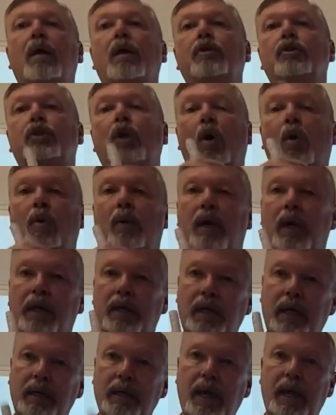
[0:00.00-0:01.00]
So
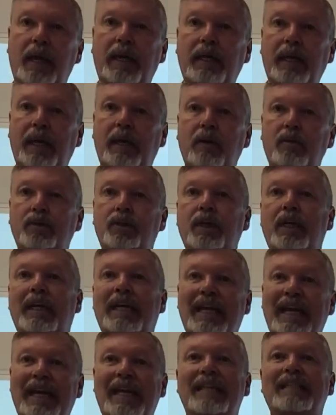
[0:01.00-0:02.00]
kinetic energy
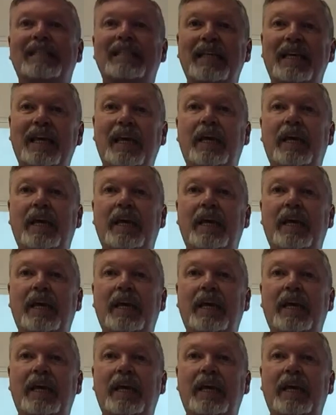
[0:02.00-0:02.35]
is the